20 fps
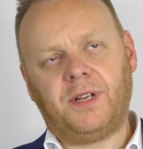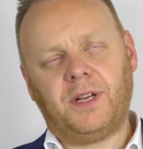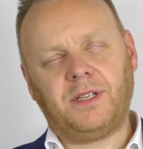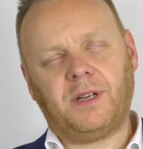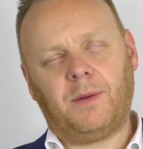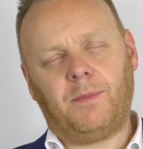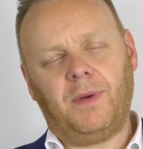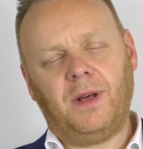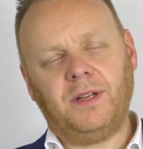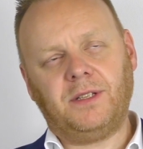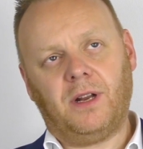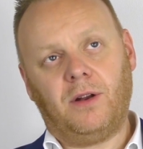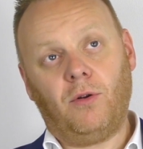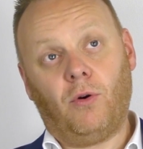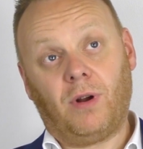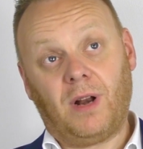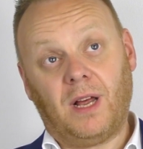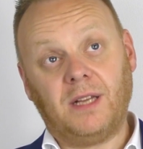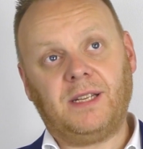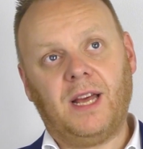as, a, as an
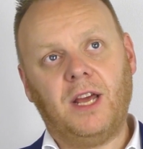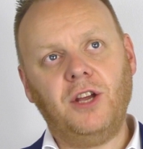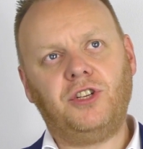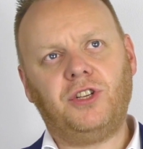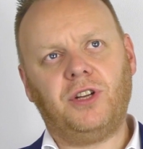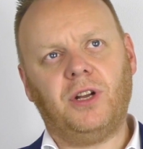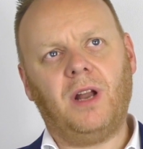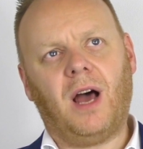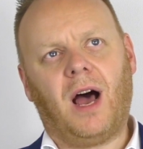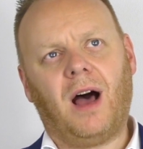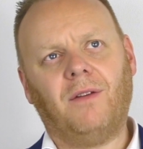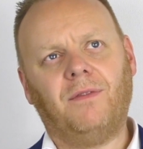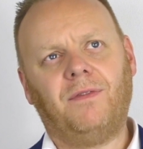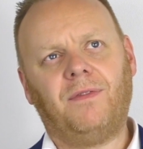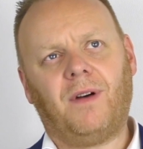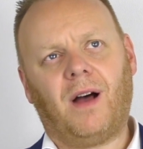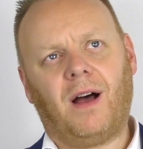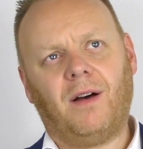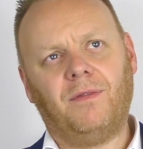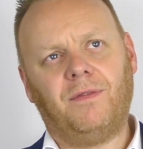organisation have,
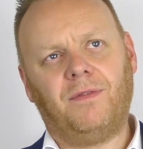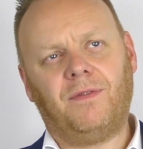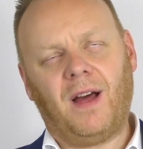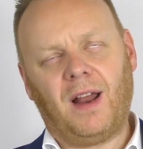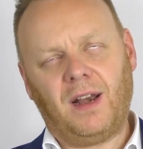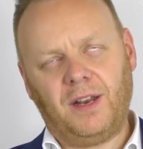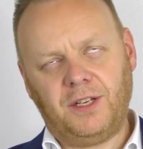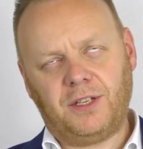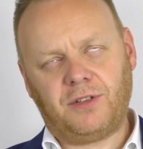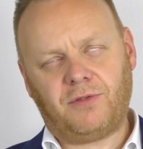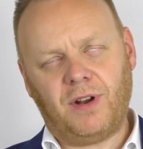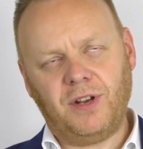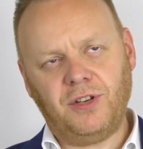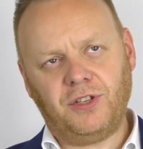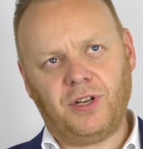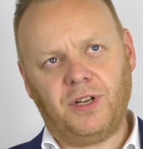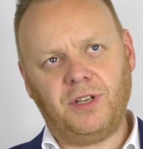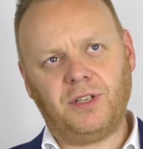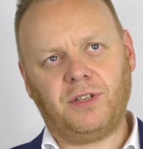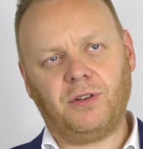have fairly
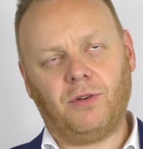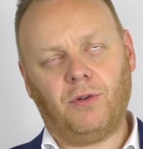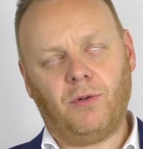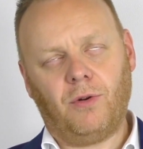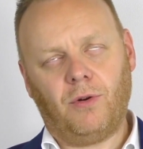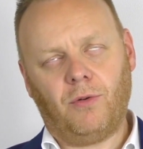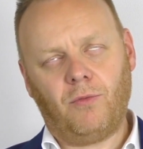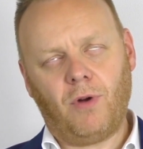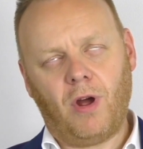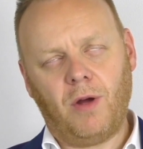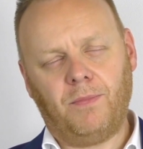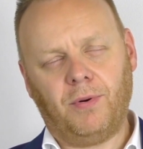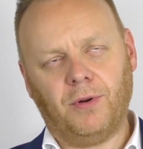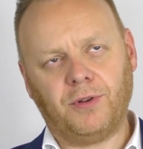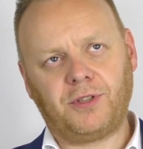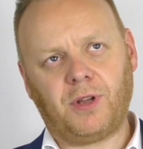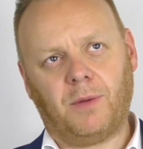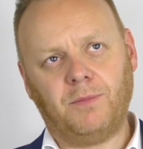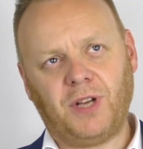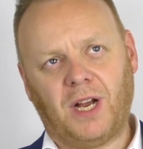stringent or, or,
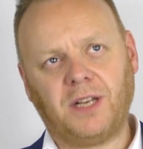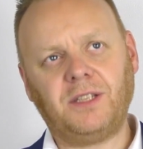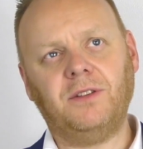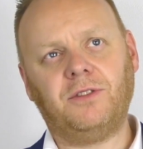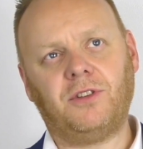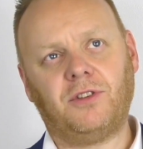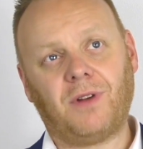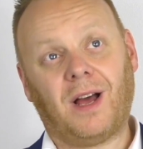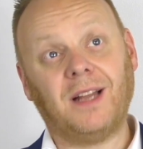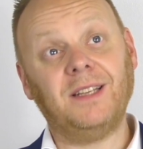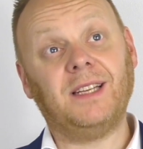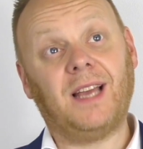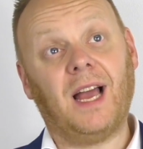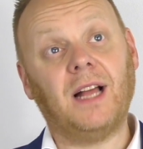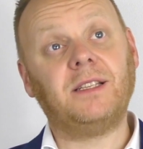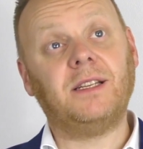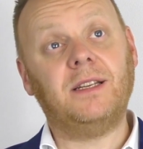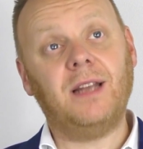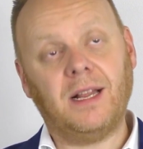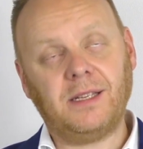robust objectives to try to
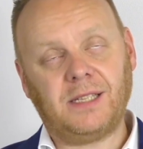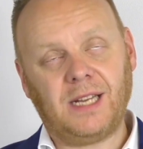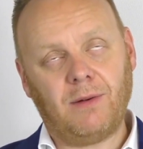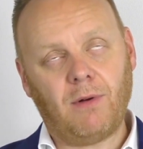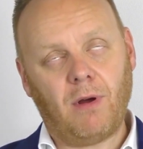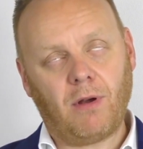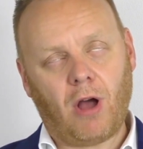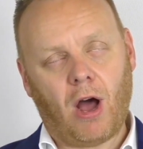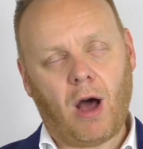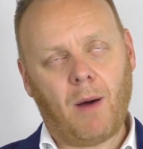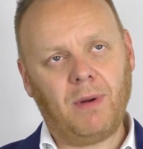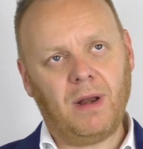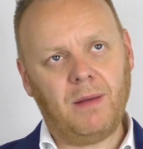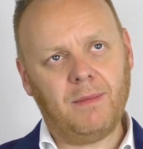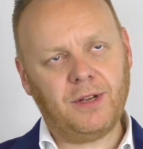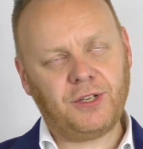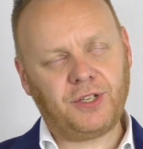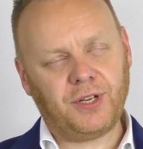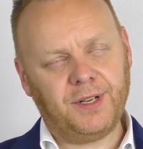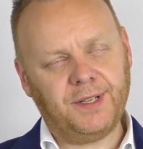get to net zero carbon
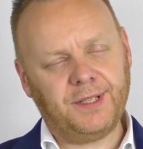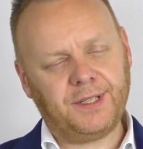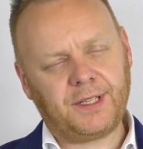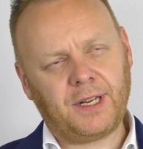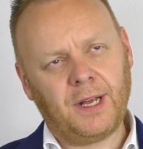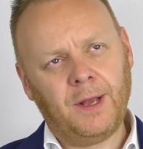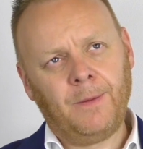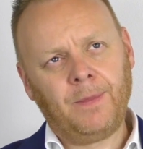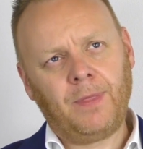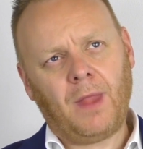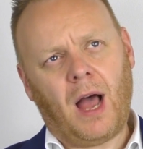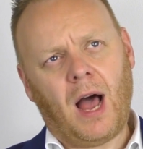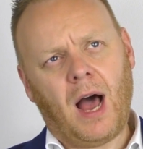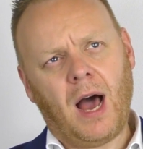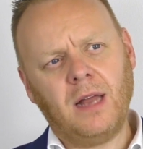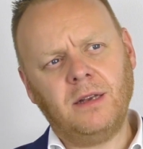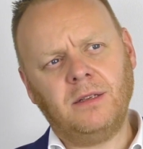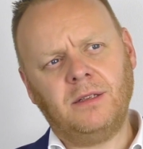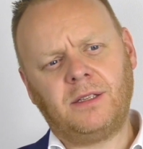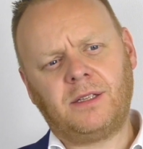emissions.
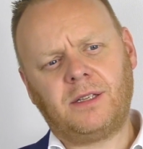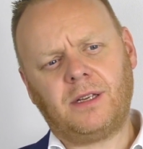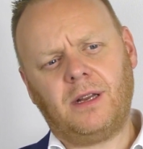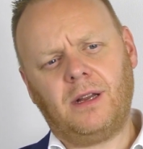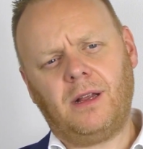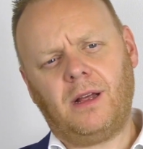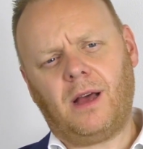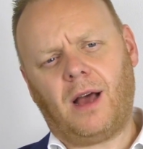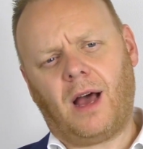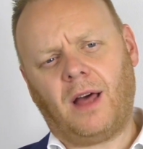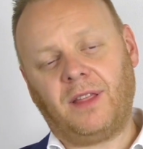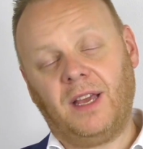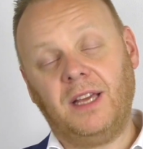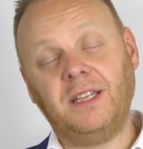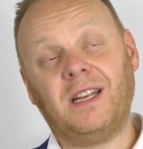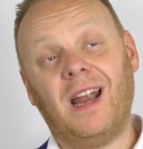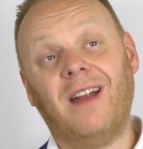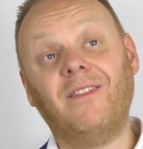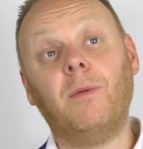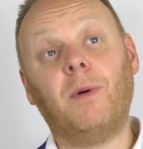And I think
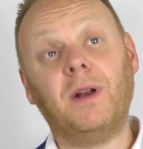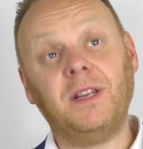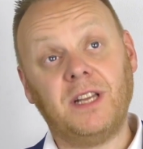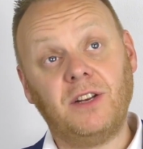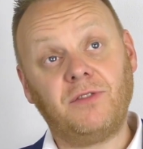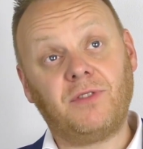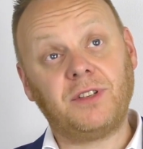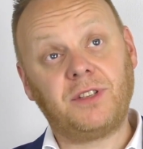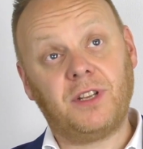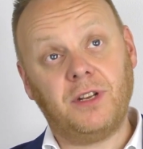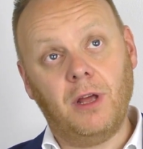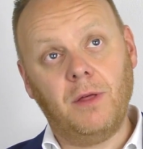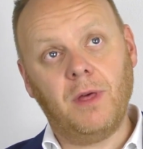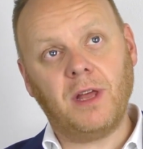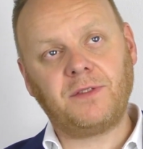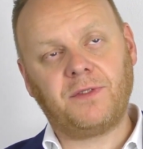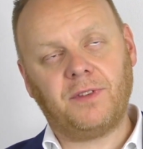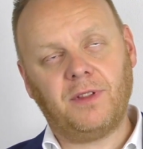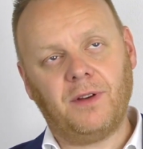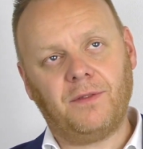it's in everybody's interest to do
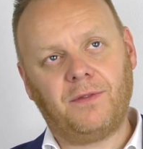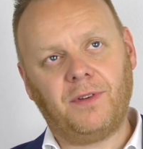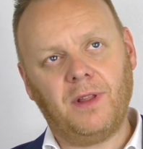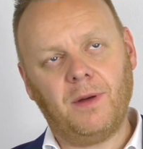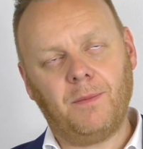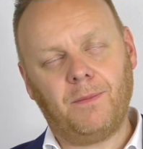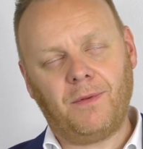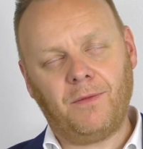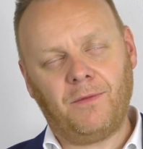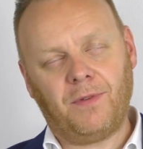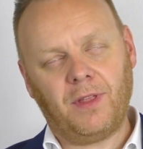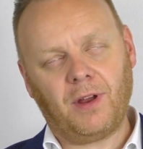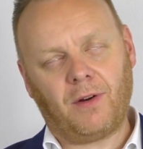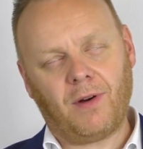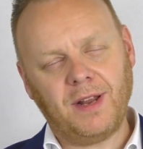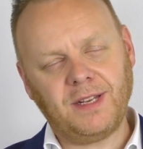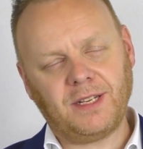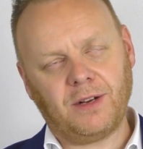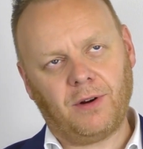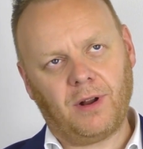this for the for the for the
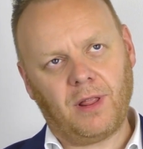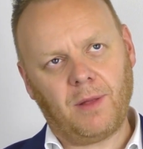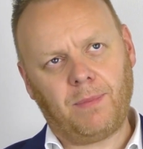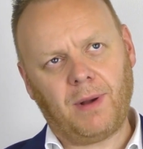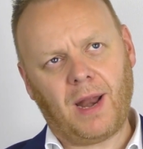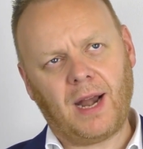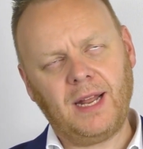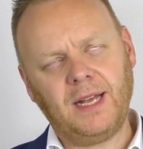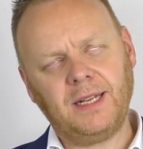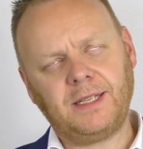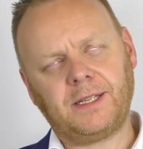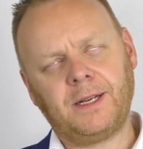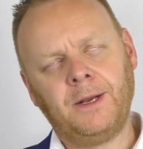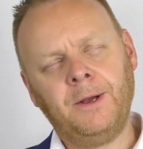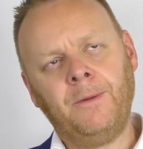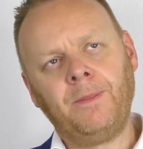greater good of the planet.